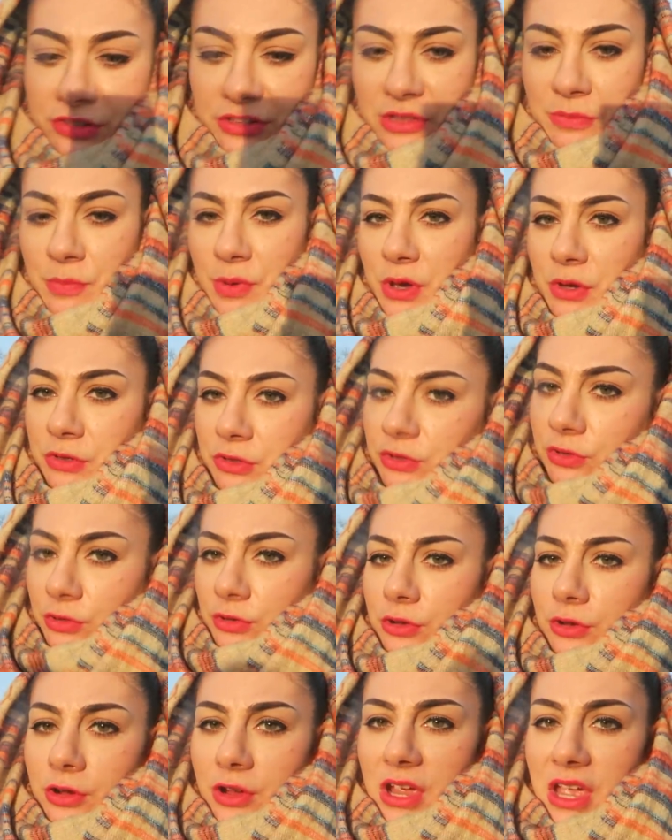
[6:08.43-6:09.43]
the boat
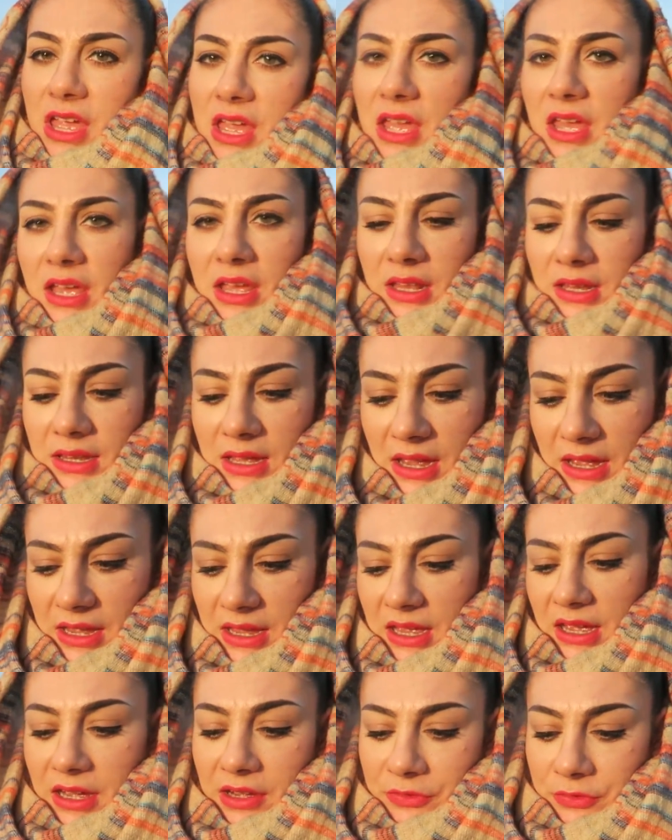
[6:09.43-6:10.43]
tour and
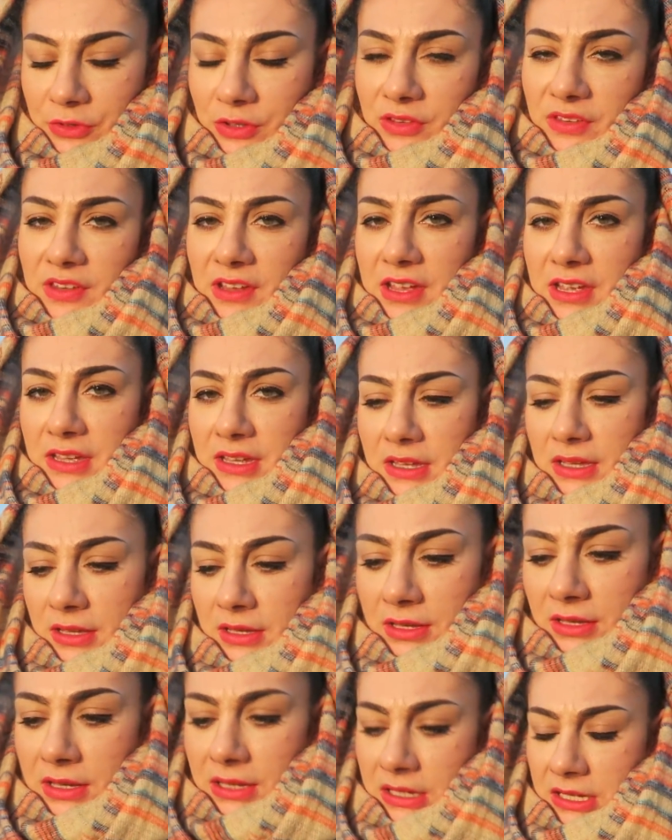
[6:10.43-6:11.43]
I have to say
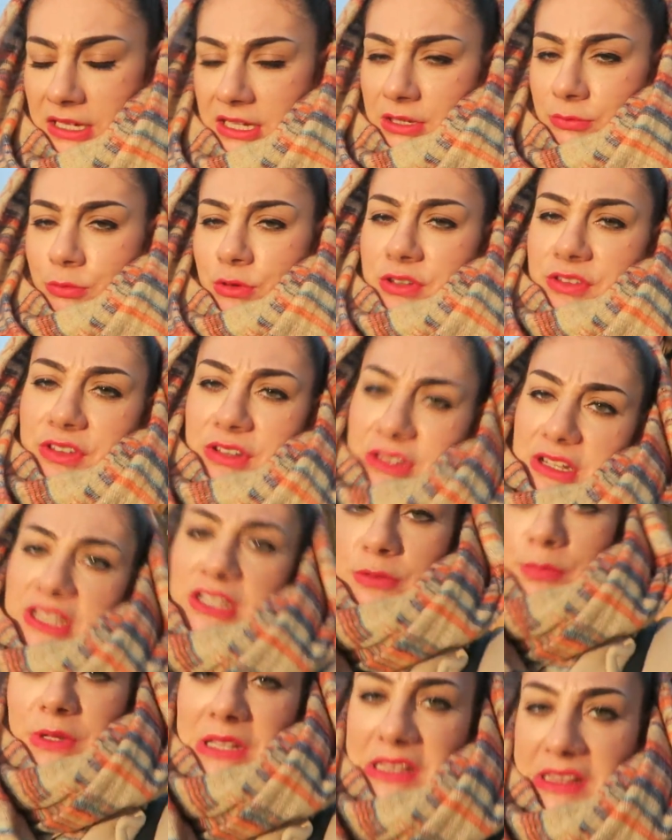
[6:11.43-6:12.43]
it was a
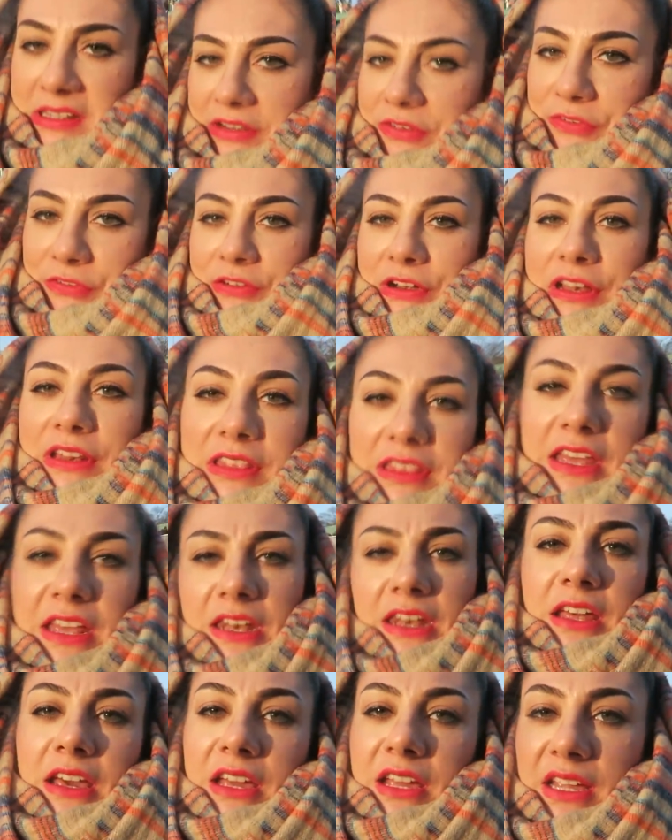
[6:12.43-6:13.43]
little bit different
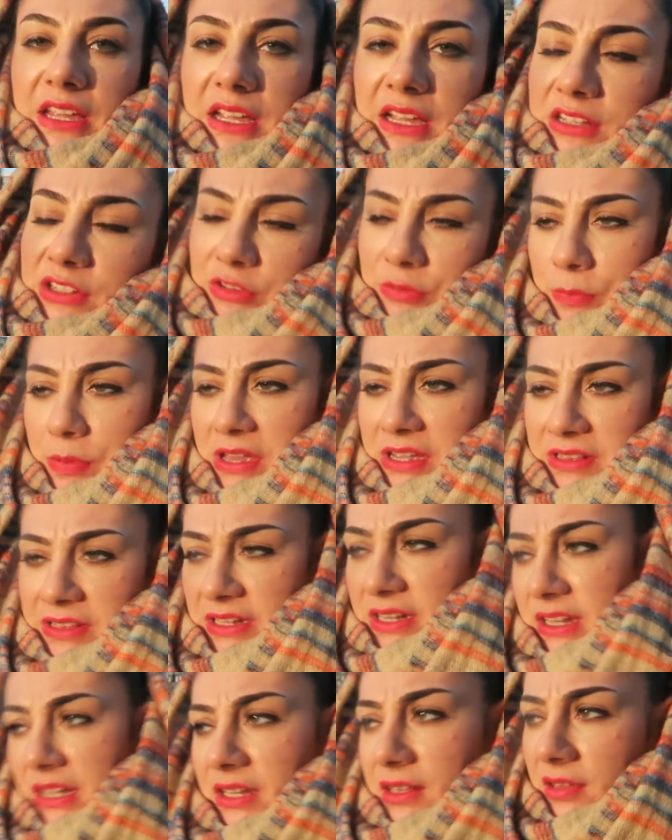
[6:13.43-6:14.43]
than I
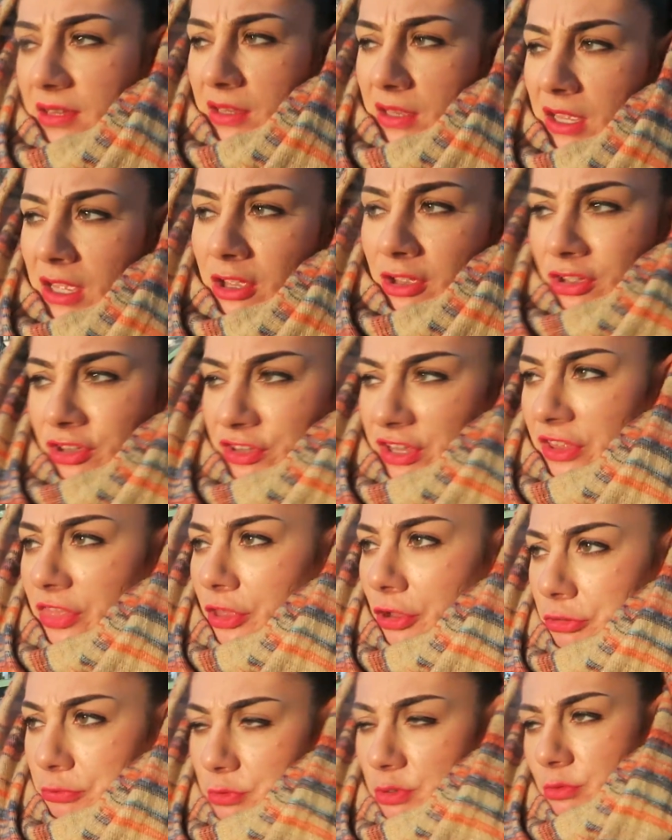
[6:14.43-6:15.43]
expected it because I
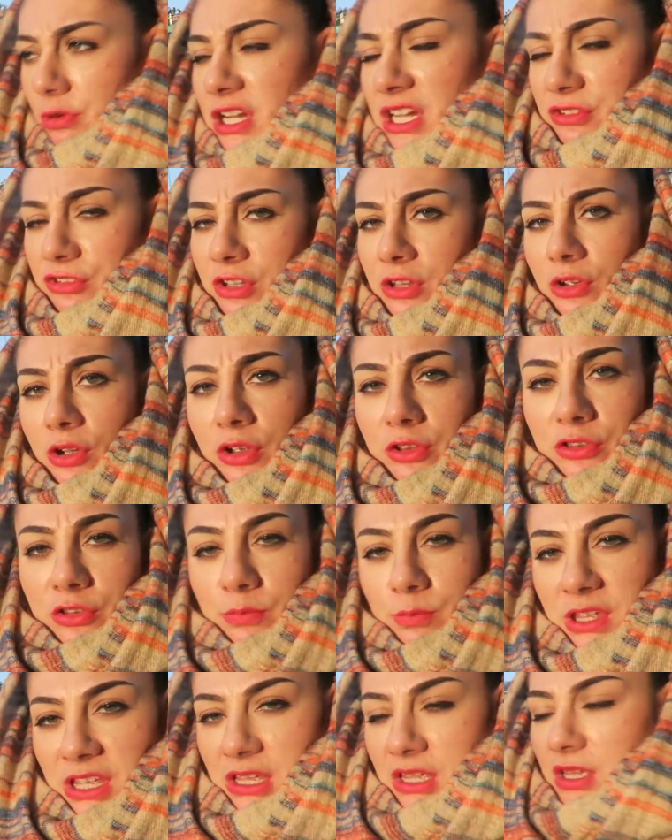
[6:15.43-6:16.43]
thought we were actually going
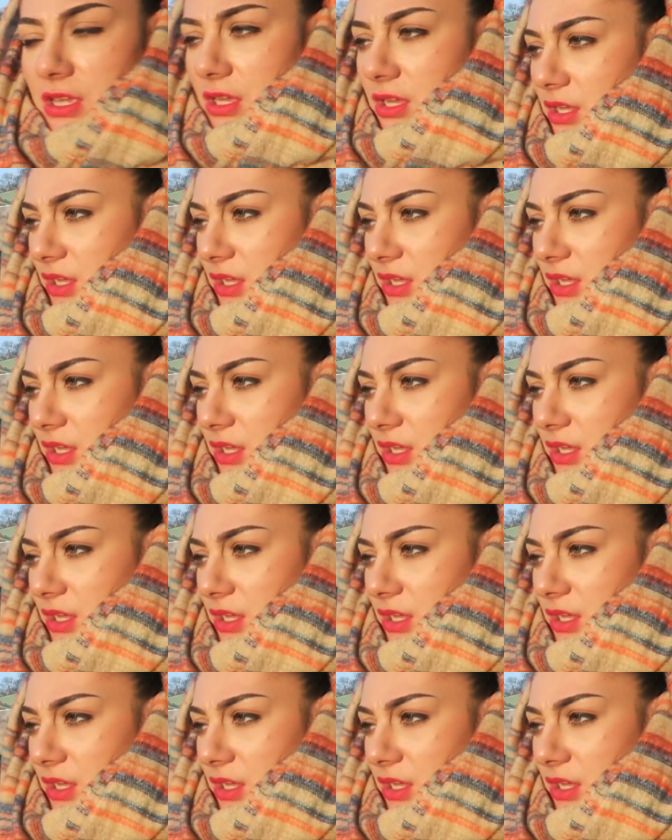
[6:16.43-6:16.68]
to be